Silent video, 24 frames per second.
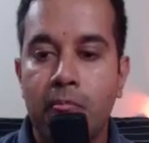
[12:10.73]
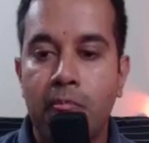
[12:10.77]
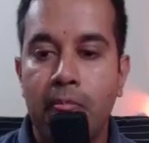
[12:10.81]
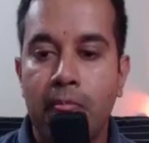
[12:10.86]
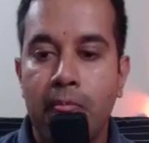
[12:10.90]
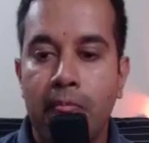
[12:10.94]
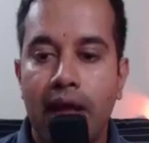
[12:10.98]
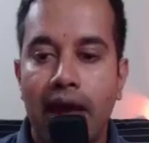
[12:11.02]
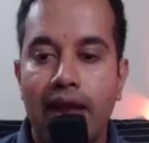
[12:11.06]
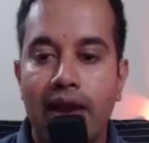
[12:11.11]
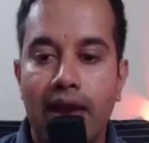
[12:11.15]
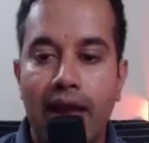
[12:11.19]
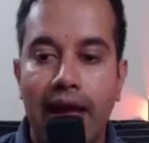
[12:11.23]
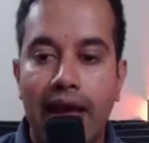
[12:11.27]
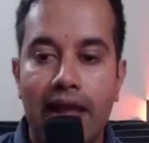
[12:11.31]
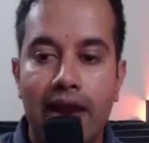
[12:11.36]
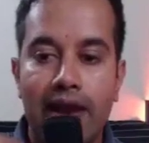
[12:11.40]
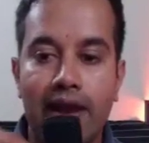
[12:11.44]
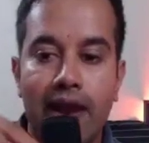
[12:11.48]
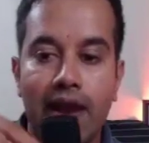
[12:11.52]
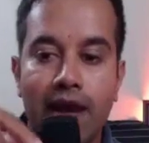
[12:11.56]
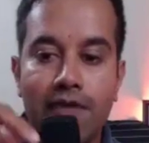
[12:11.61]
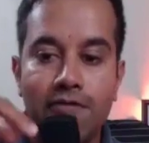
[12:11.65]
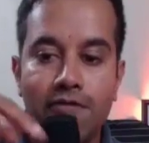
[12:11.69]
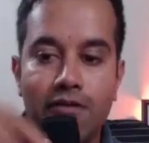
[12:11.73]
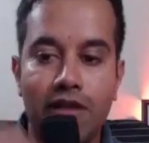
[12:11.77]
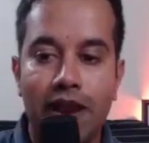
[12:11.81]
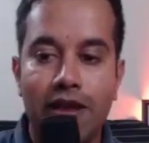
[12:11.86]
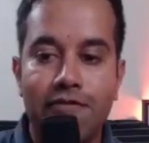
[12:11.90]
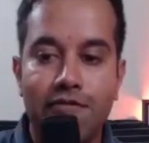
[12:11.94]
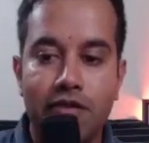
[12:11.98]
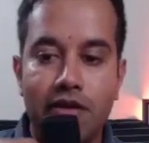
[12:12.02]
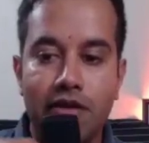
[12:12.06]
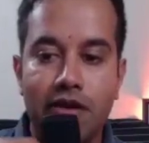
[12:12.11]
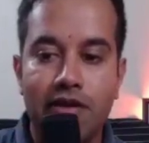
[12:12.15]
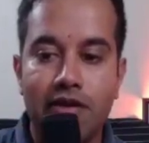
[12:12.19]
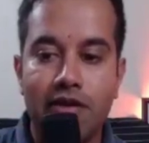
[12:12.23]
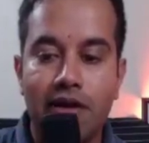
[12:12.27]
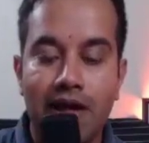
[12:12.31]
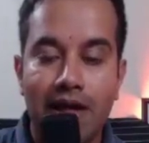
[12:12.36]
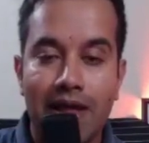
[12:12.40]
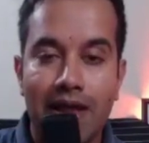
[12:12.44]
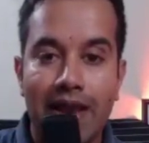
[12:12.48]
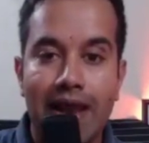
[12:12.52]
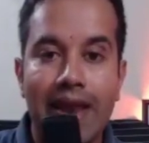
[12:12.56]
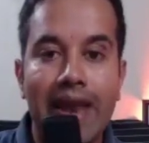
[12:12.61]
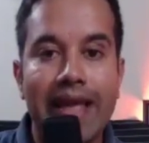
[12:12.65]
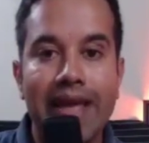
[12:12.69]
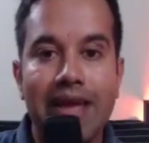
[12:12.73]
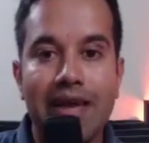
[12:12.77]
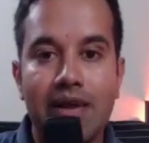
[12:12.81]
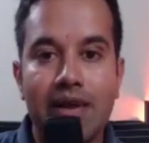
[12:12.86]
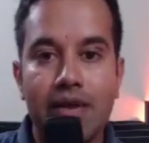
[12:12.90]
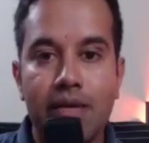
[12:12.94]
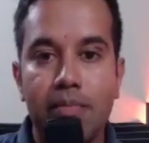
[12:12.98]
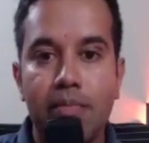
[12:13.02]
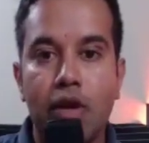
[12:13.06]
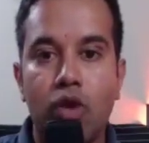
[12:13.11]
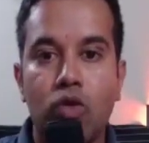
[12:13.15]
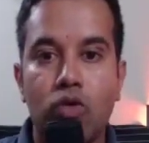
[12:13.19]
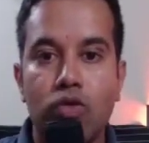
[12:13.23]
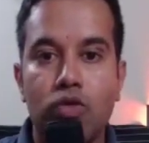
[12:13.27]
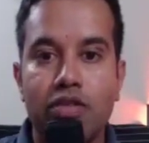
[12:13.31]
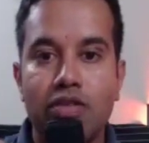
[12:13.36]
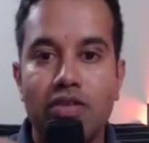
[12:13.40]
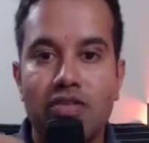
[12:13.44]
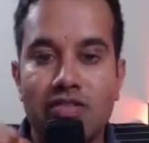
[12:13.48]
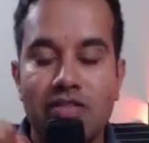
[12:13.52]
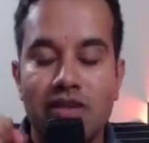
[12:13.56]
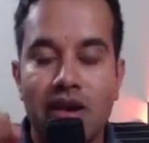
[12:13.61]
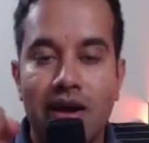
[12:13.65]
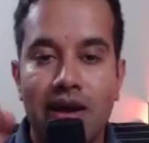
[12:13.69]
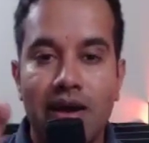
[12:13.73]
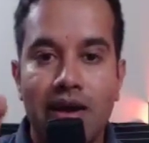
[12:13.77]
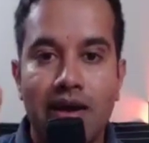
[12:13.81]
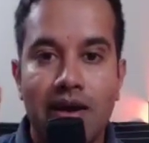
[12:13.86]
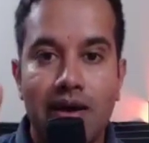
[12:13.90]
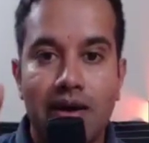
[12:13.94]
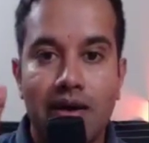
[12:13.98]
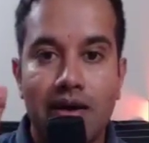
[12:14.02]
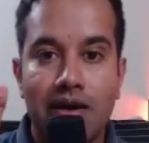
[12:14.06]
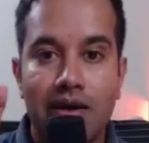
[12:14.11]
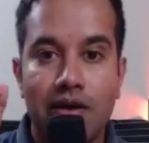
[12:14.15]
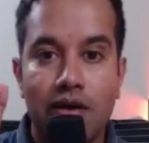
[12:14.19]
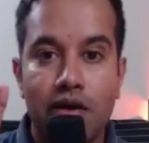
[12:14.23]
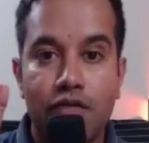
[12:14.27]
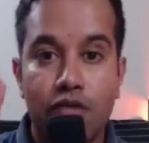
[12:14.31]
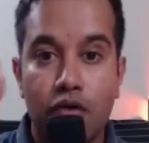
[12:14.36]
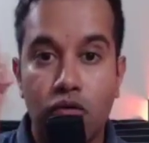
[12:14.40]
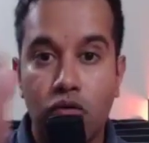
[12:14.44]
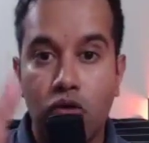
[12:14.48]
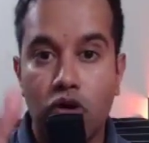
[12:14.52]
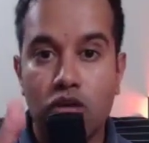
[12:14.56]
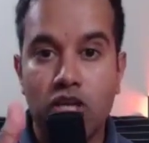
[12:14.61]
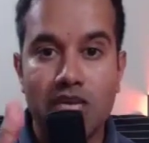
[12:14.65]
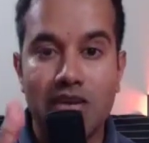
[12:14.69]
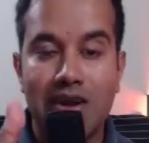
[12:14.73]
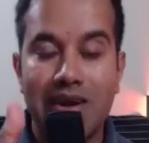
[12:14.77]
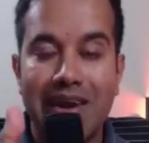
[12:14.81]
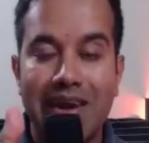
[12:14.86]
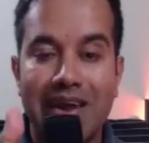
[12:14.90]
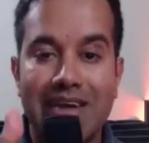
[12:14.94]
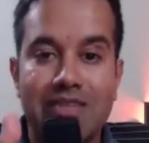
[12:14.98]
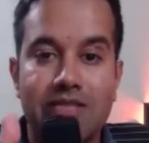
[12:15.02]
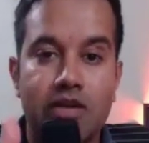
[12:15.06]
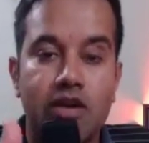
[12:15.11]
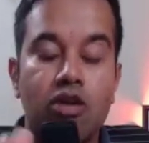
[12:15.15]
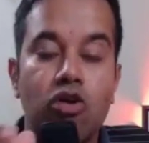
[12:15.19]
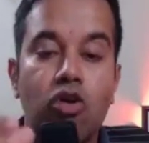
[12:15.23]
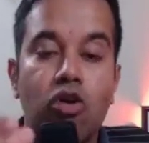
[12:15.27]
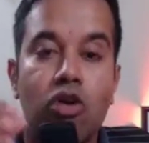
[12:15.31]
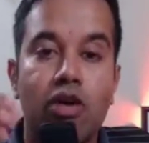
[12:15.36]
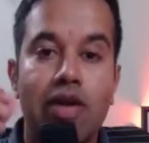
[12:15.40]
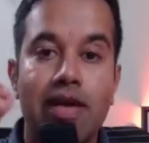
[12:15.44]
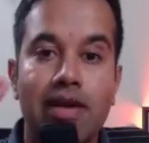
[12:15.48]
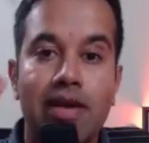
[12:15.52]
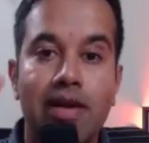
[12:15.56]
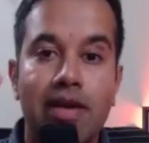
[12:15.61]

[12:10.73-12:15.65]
I've left a link below this. If you're watching it as a recording,